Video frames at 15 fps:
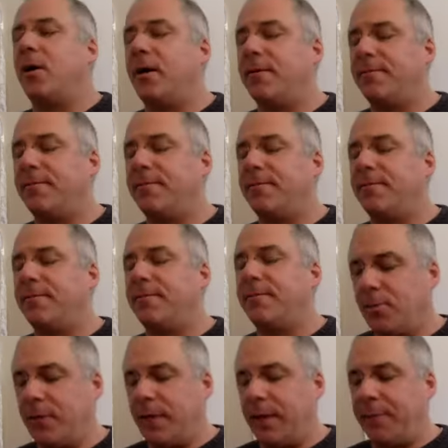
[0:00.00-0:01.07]
offering,
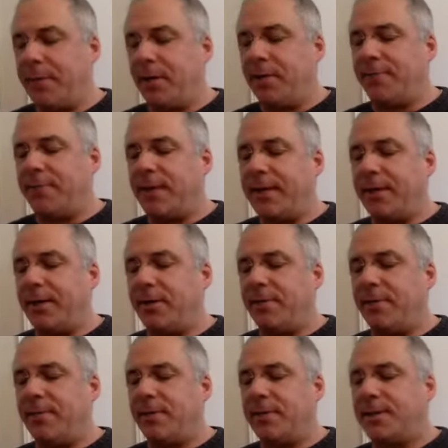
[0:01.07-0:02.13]
just holding a purified
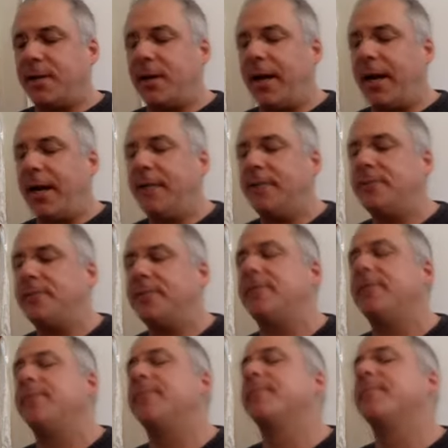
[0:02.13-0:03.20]
universe in our hand.
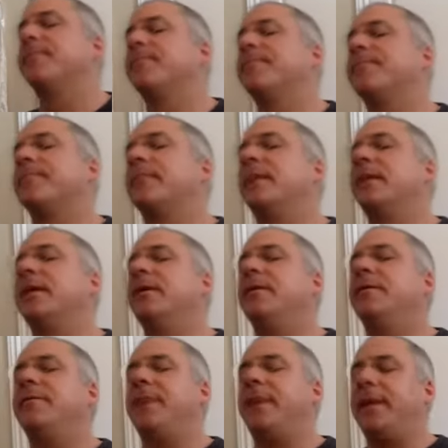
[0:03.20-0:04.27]

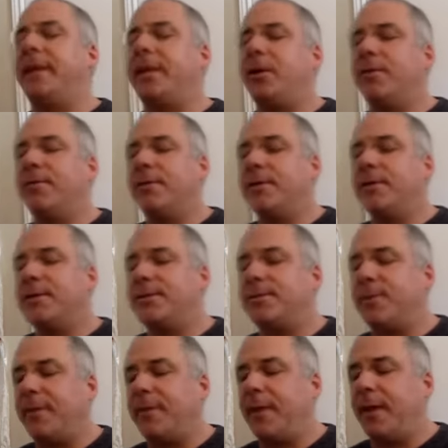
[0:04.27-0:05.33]
Vedic universe
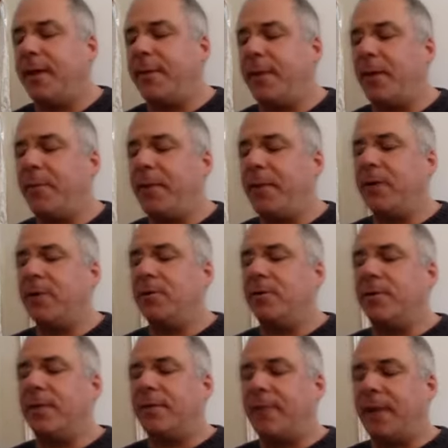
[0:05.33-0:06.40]
with Mount Meru
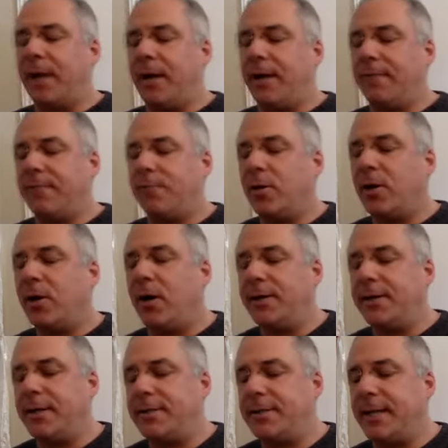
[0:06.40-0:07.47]
and the 4
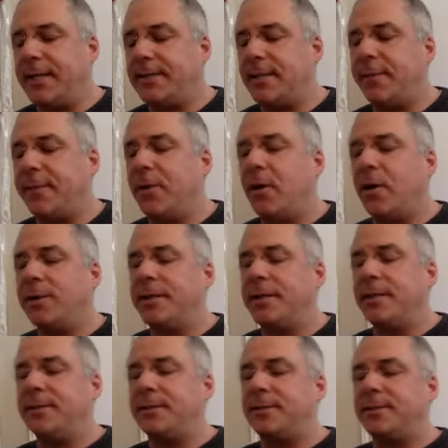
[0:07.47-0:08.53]
continents, 8
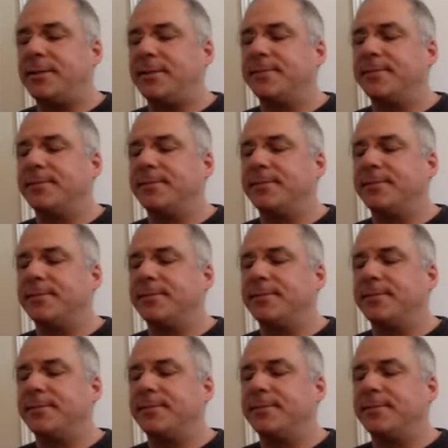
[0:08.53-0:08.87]
subcontinents.